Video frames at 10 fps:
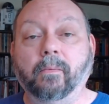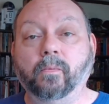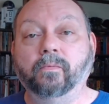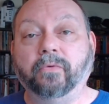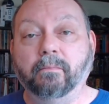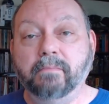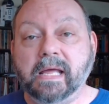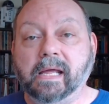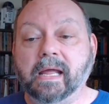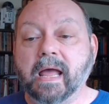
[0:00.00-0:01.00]
for
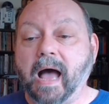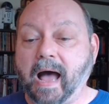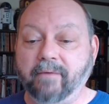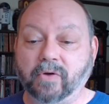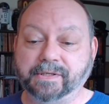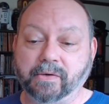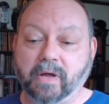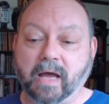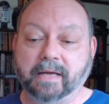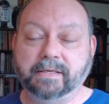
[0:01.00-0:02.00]
me, I've also
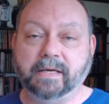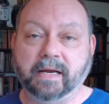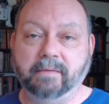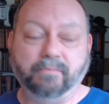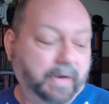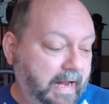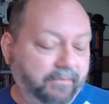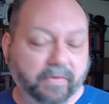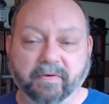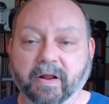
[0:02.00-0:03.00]
got, I didn't bring it
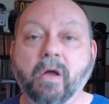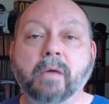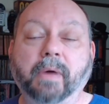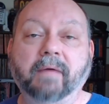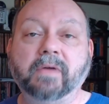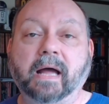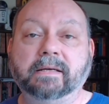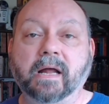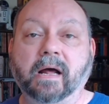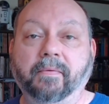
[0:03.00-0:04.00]
out for the video, but I've
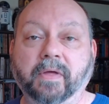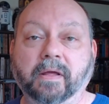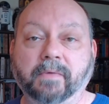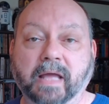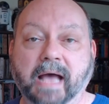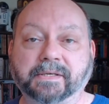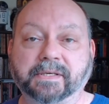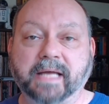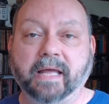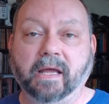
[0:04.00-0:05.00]
got the Castle
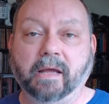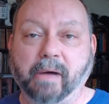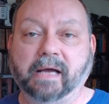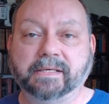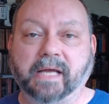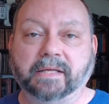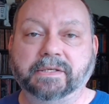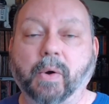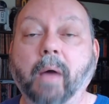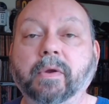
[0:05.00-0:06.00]
Zagyg box set.
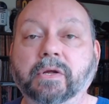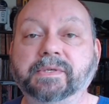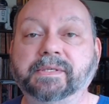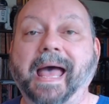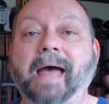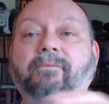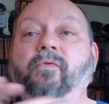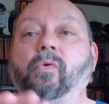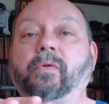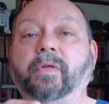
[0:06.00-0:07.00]
So I would use that
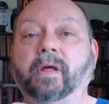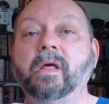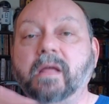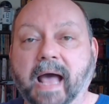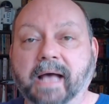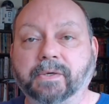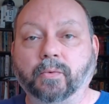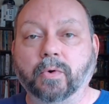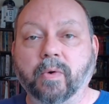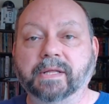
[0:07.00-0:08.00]
for the Castle
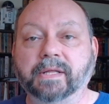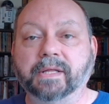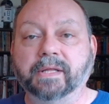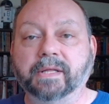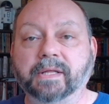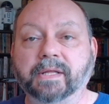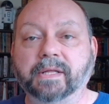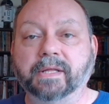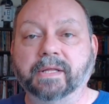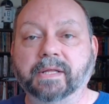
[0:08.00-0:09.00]
Ruins and
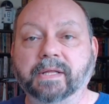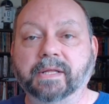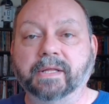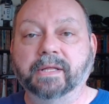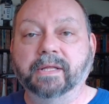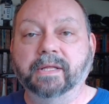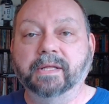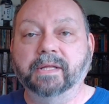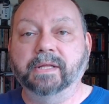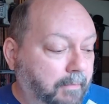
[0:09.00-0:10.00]
level 1.
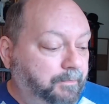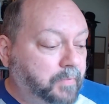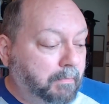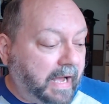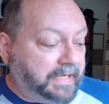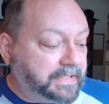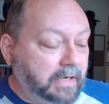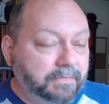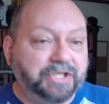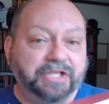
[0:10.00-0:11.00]
And then by
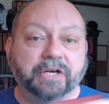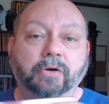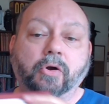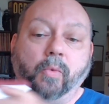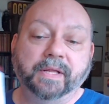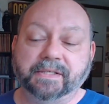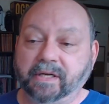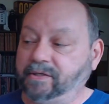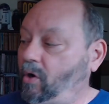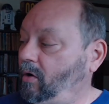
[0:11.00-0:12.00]
some sheer
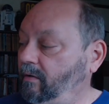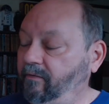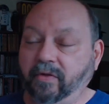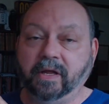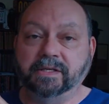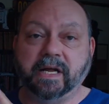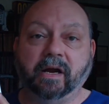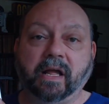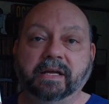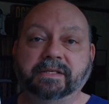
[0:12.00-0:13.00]
coincidence, all of the
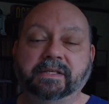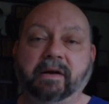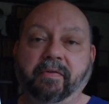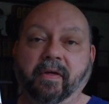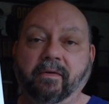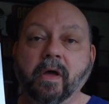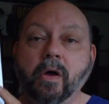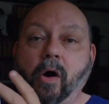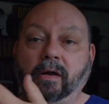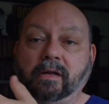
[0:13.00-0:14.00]
staircases and everything
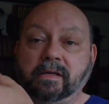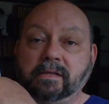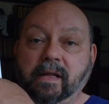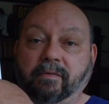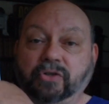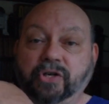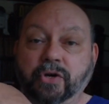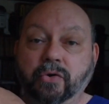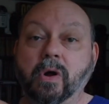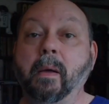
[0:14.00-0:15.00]
on level
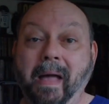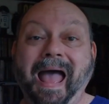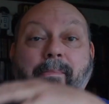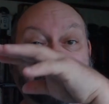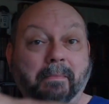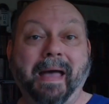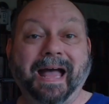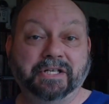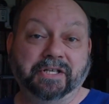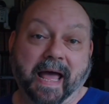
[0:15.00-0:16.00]
2 happen to
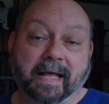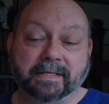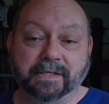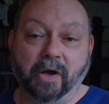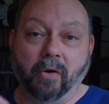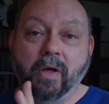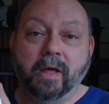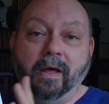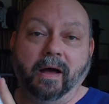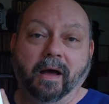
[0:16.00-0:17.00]
match that. So
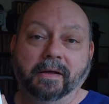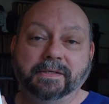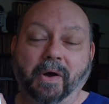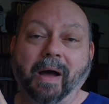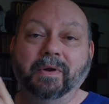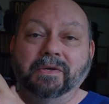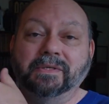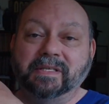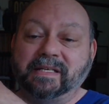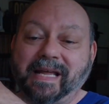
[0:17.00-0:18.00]
I would
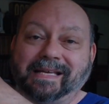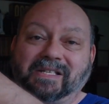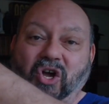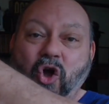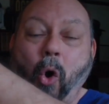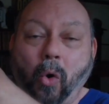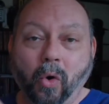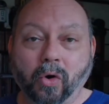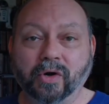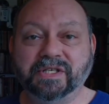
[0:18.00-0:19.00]
use this as the
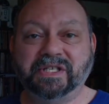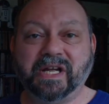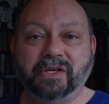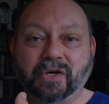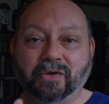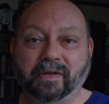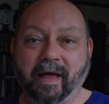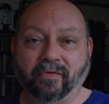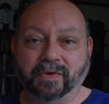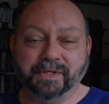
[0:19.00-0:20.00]
core center
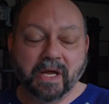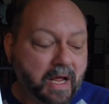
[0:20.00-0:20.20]
levels.